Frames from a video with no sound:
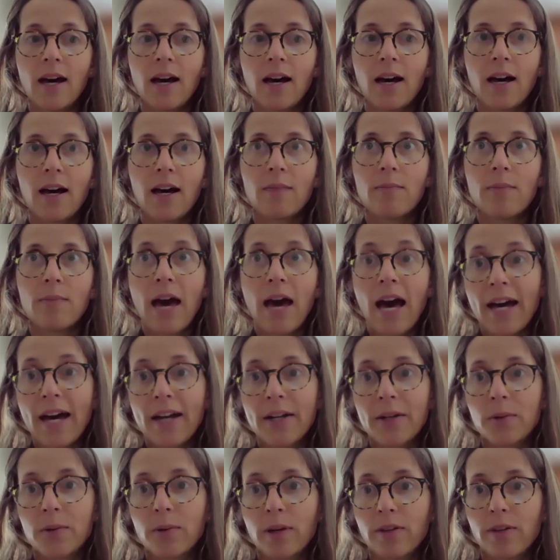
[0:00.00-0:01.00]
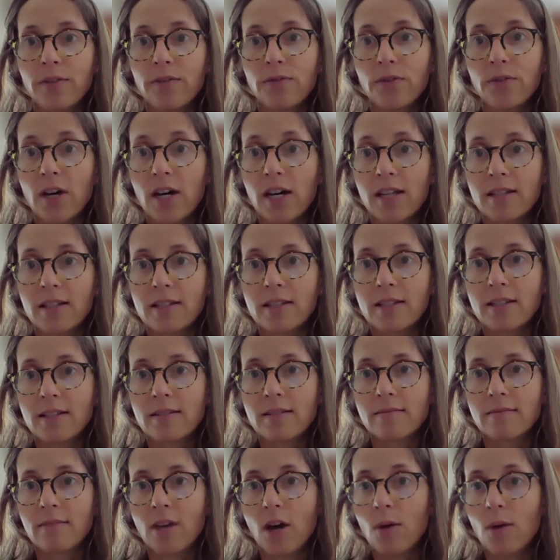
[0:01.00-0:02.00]
adequate funds
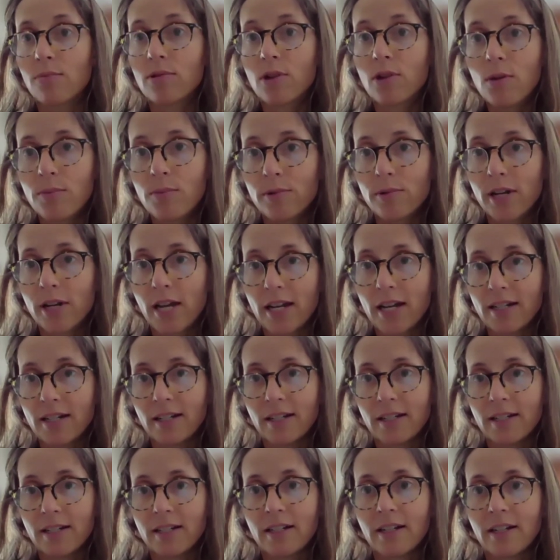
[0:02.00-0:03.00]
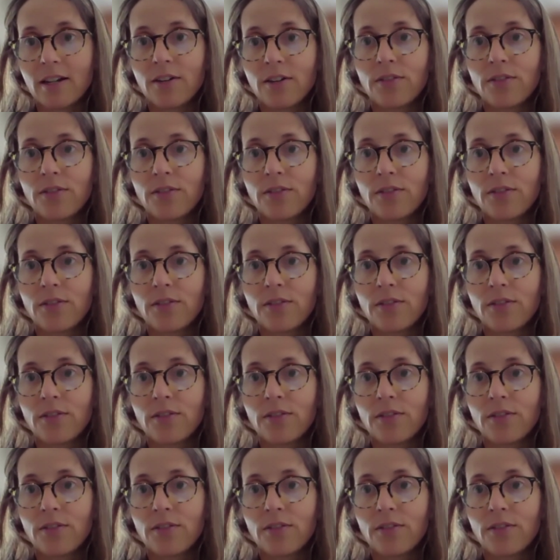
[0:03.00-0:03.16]
appropriated